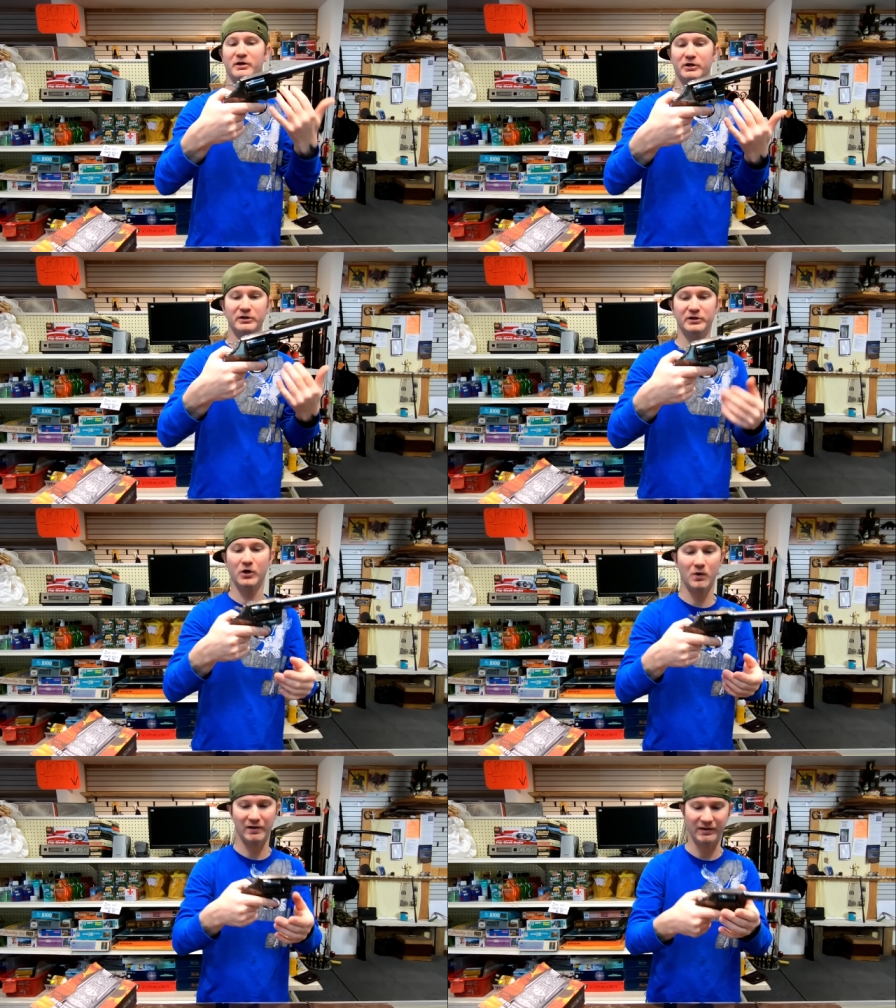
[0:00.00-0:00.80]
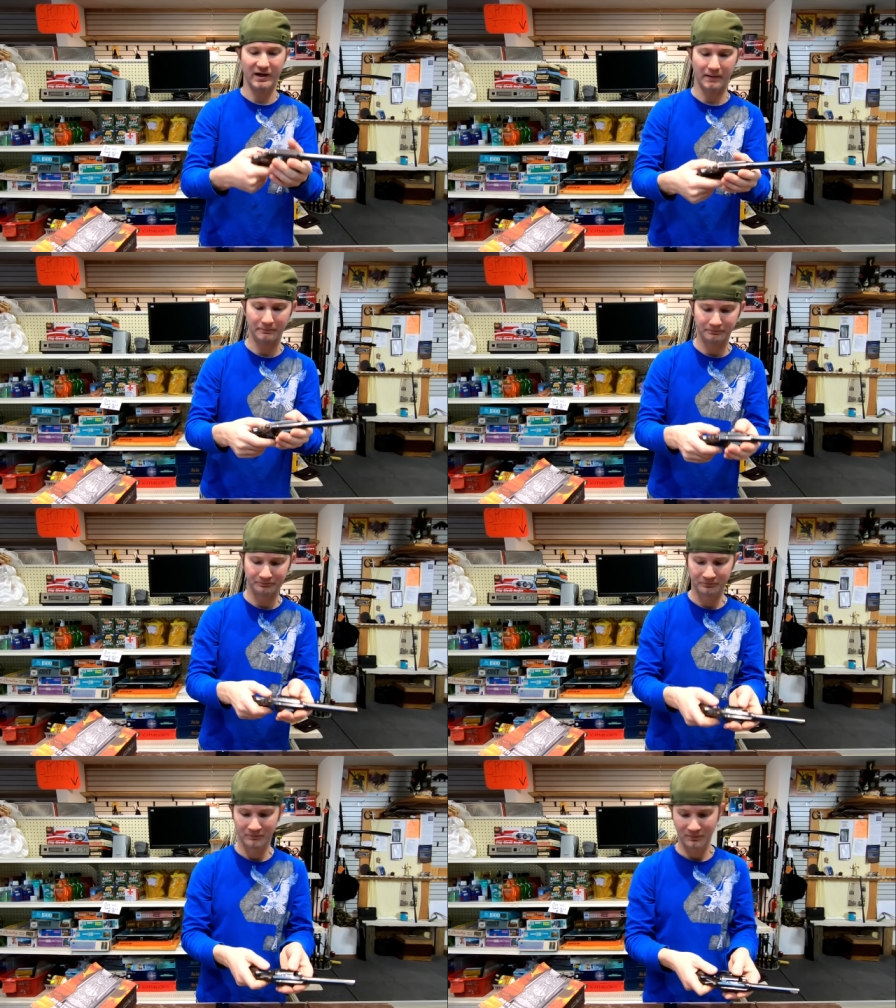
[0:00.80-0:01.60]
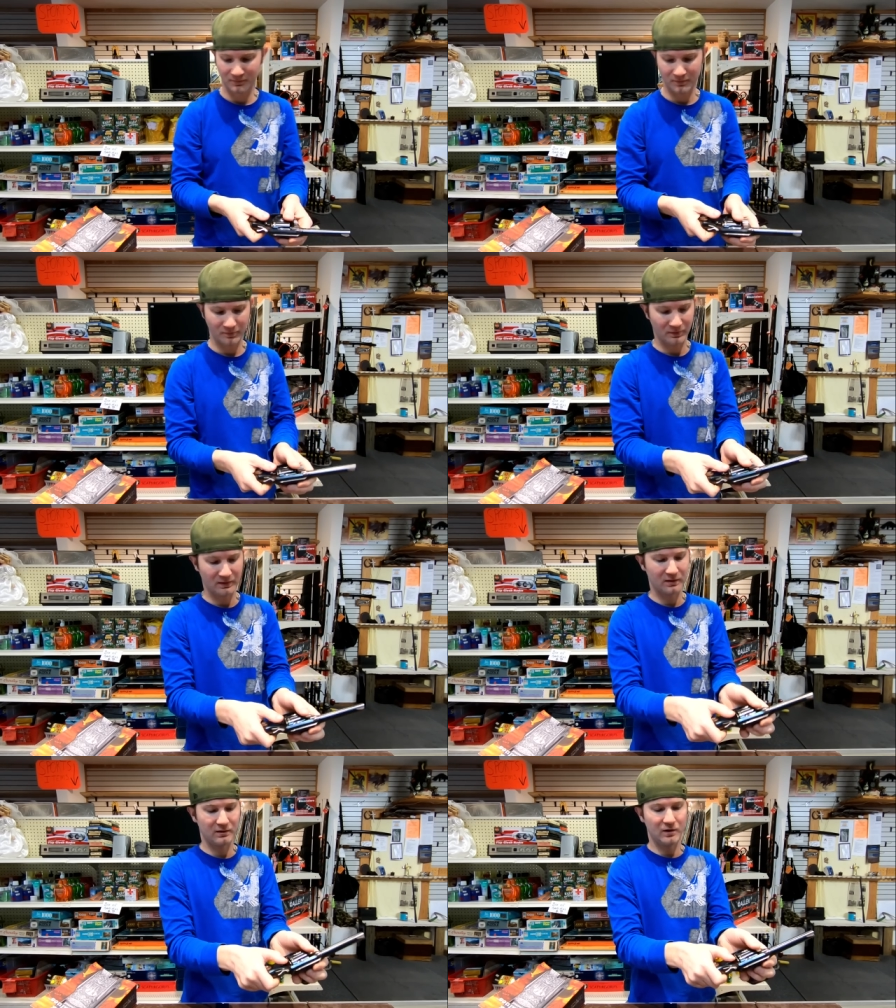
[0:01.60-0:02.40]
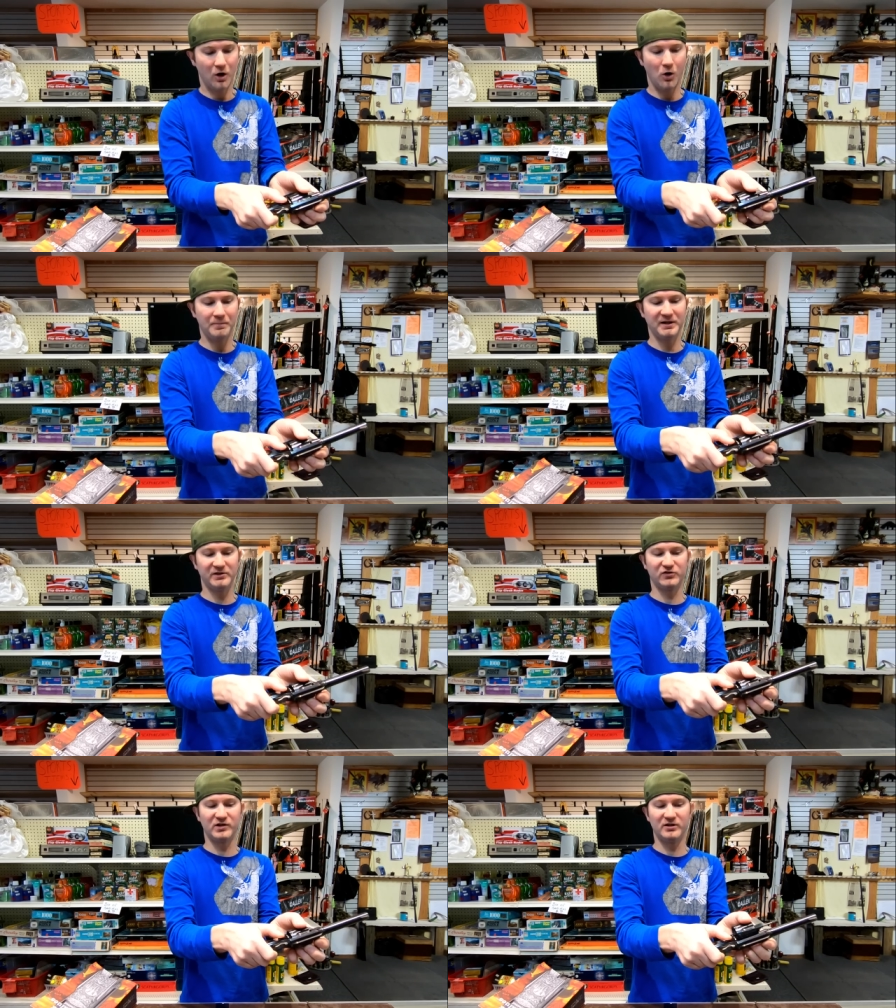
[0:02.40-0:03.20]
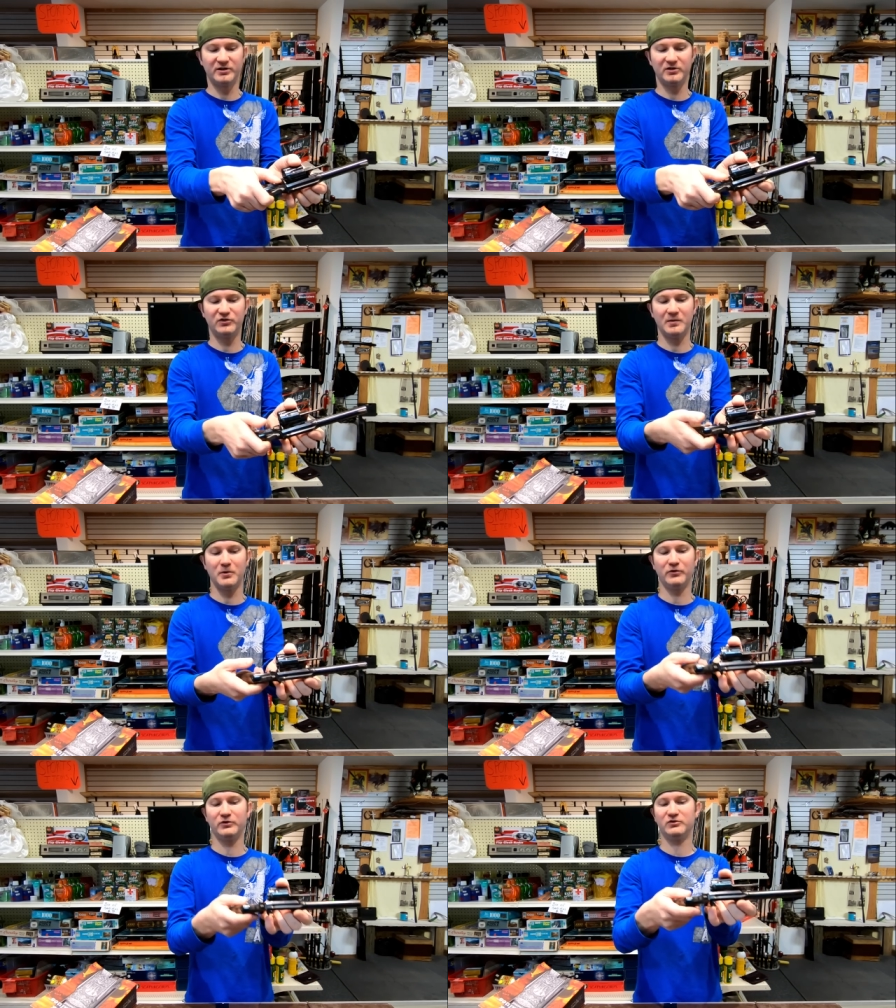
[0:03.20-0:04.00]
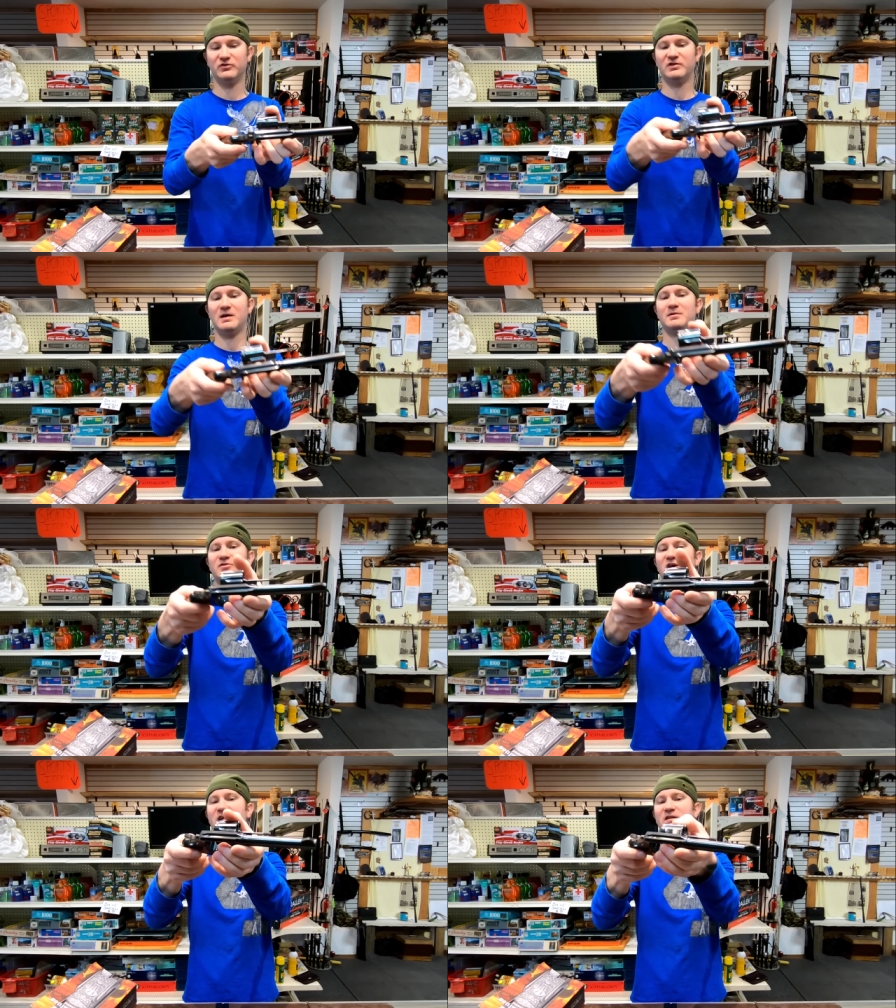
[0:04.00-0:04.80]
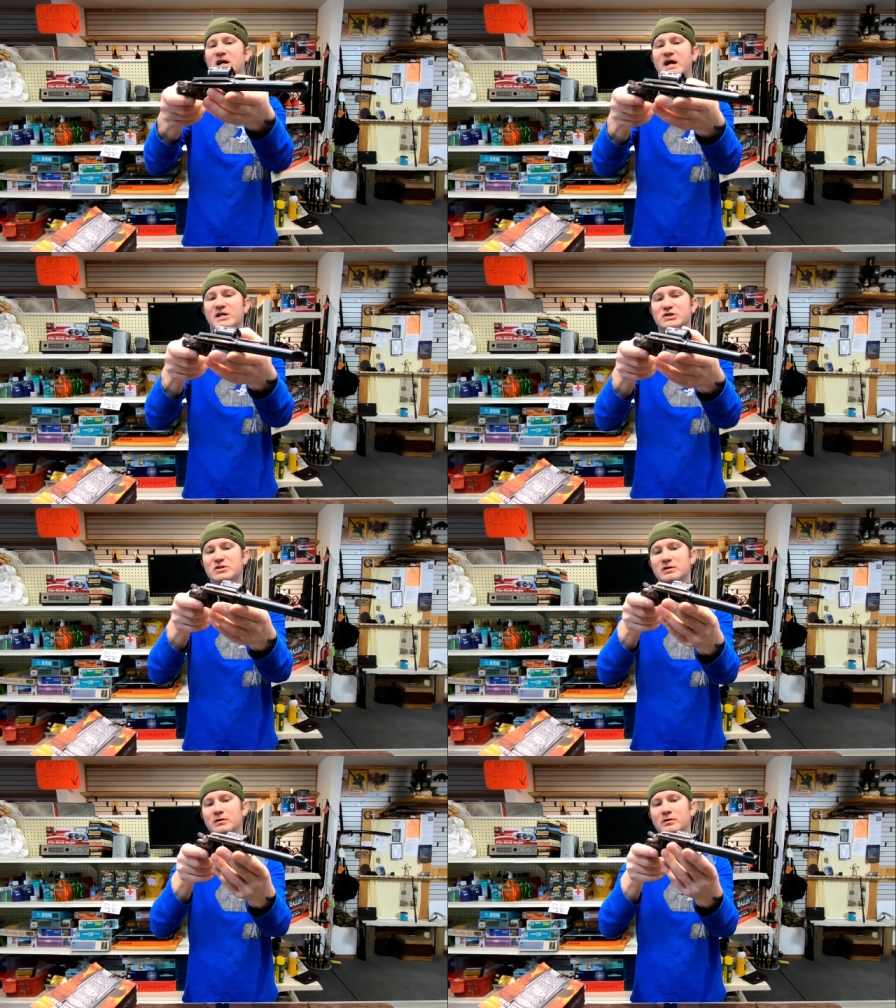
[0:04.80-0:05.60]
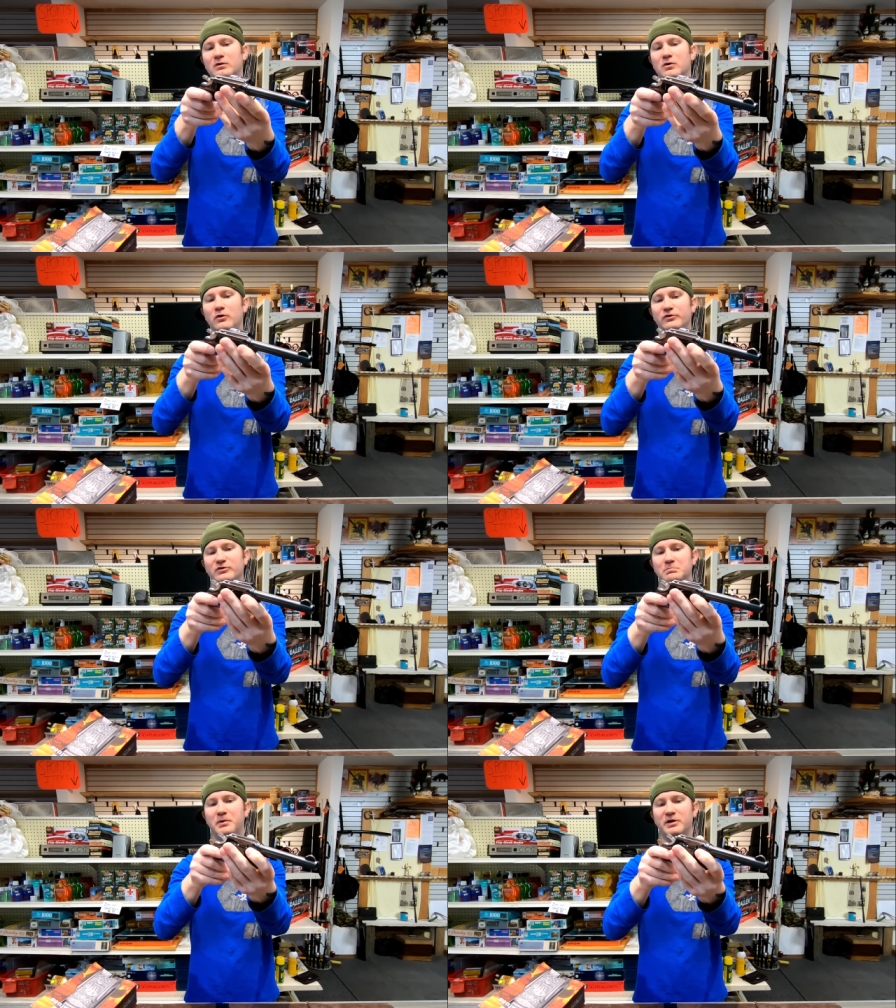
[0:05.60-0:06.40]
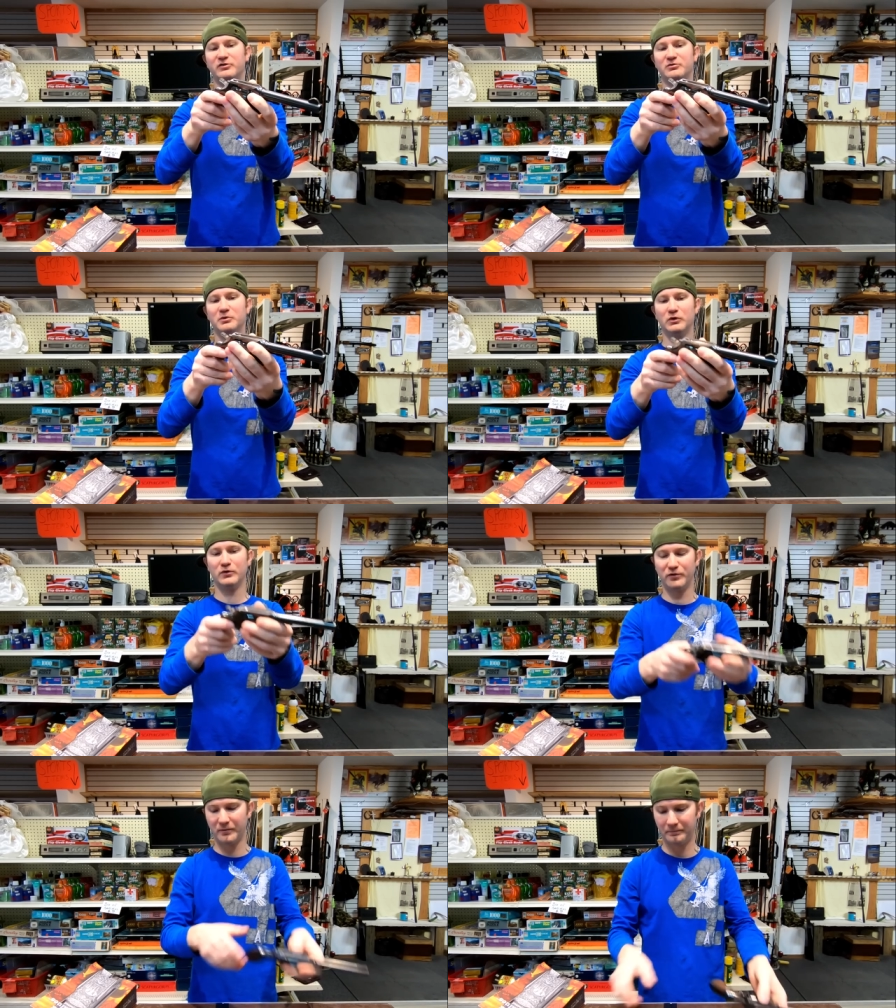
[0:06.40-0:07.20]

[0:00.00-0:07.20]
you're good to go on that. Opening the cylinders, they both use the same exact latch. Colt is butter smooth.